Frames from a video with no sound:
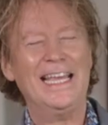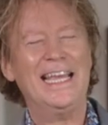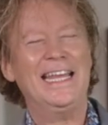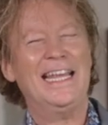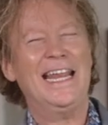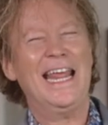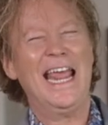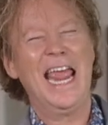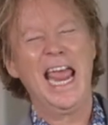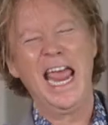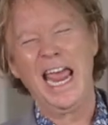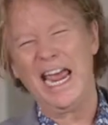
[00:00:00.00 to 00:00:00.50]

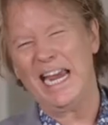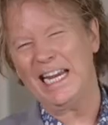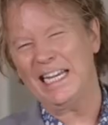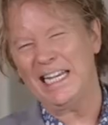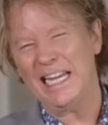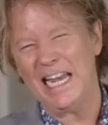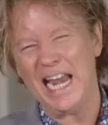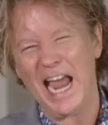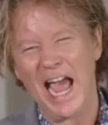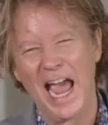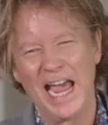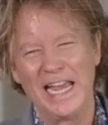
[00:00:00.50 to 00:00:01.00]
it
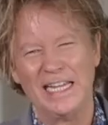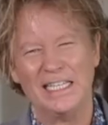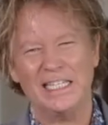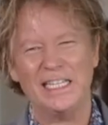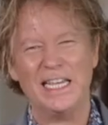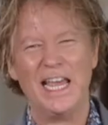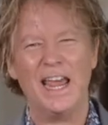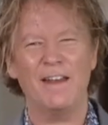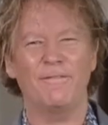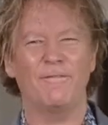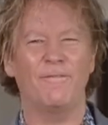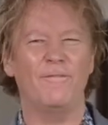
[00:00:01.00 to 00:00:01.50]
ignites,
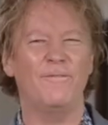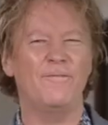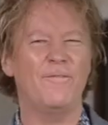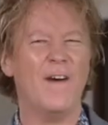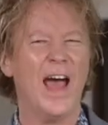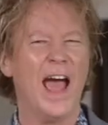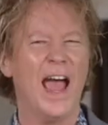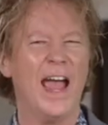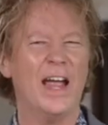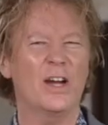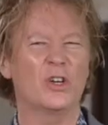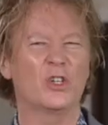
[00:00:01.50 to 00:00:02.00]
it
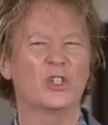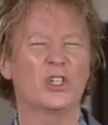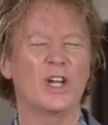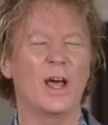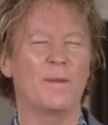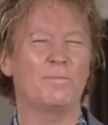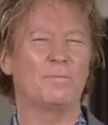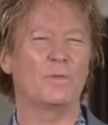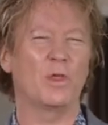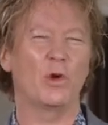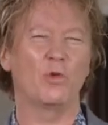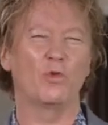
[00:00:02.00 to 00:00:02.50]
fires
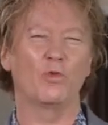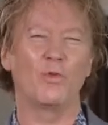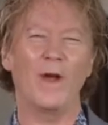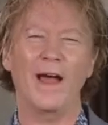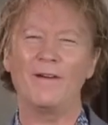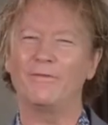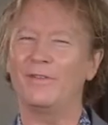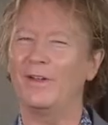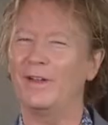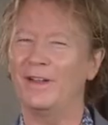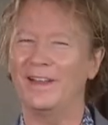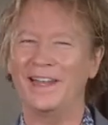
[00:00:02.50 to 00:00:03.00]
up the
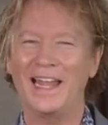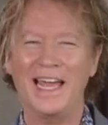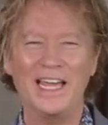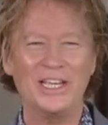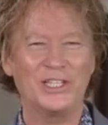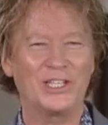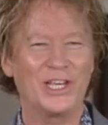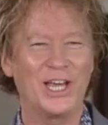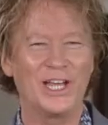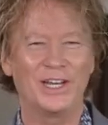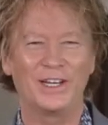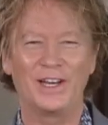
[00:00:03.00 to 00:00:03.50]

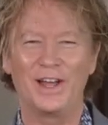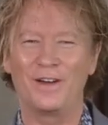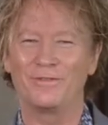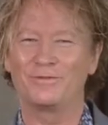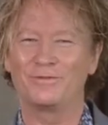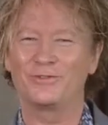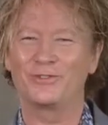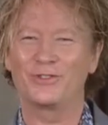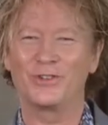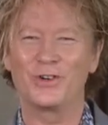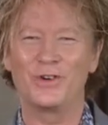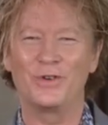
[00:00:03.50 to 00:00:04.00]
revelation of
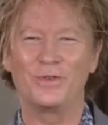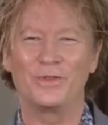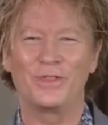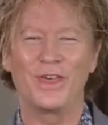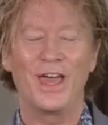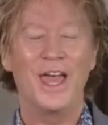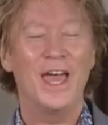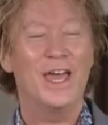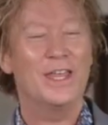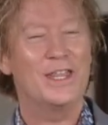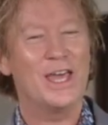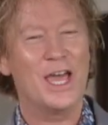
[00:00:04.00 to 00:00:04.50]
truth
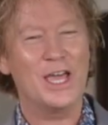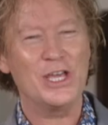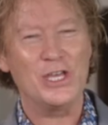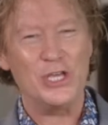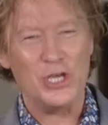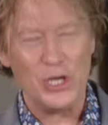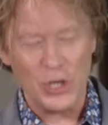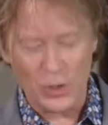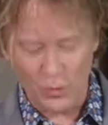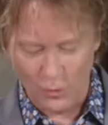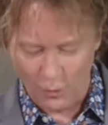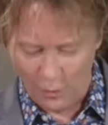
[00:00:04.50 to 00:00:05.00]
that
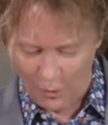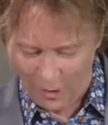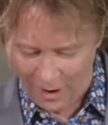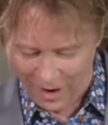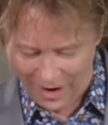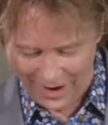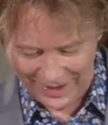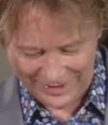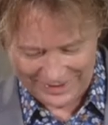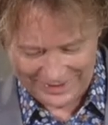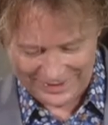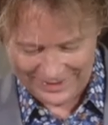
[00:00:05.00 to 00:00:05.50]
you
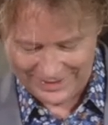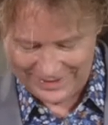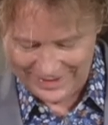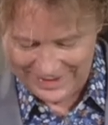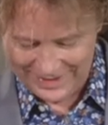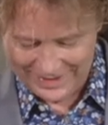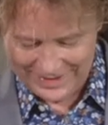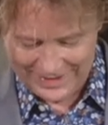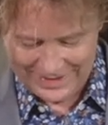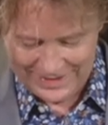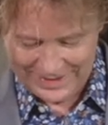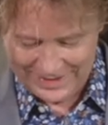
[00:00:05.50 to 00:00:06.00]
want.
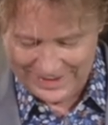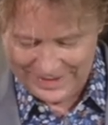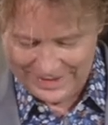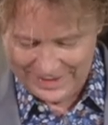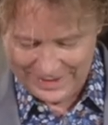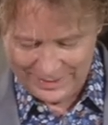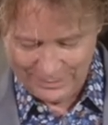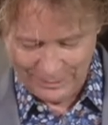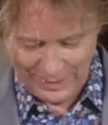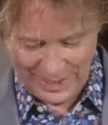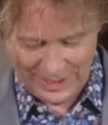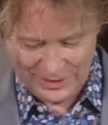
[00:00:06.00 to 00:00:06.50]

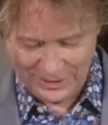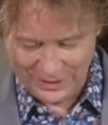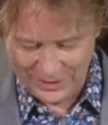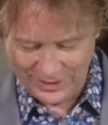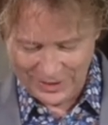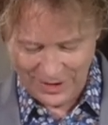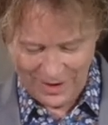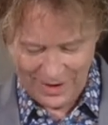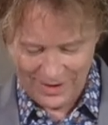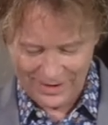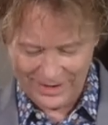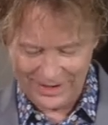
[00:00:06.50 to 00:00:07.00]
Bless his
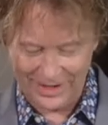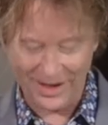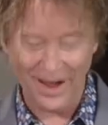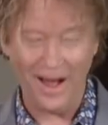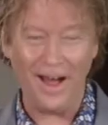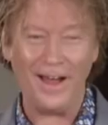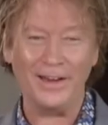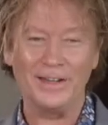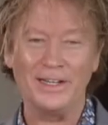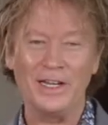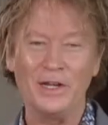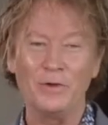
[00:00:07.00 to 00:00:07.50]
heart,
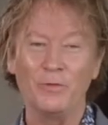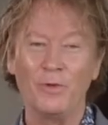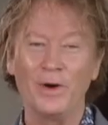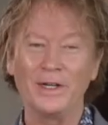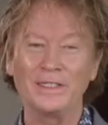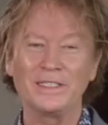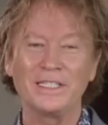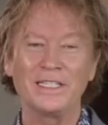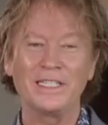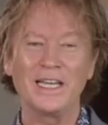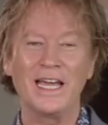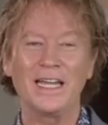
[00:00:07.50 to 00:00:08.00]
Gandhi
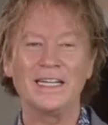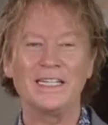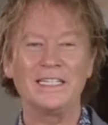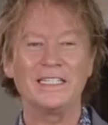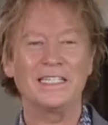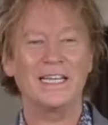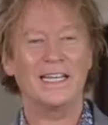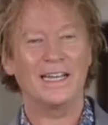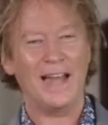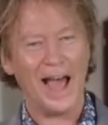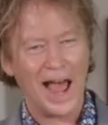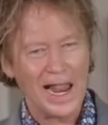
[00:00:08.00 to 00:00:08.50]
once said, he
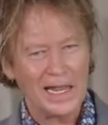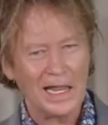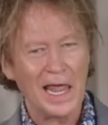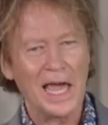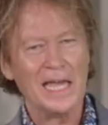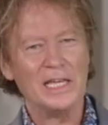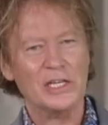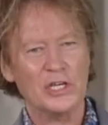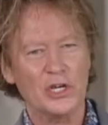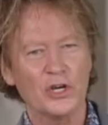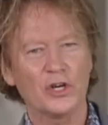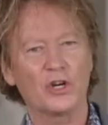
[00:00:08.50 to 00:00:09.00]
said, I
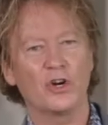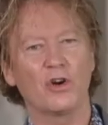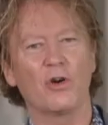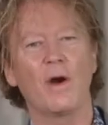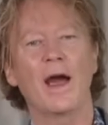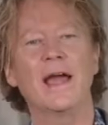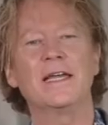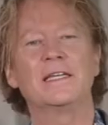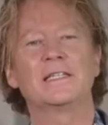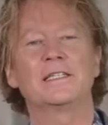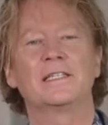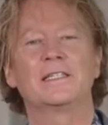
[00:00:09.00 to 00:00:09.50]
like your
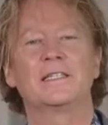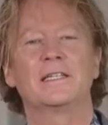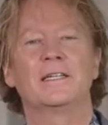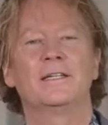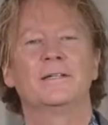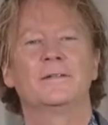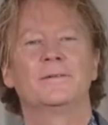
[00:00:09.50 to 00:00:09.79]
Christ.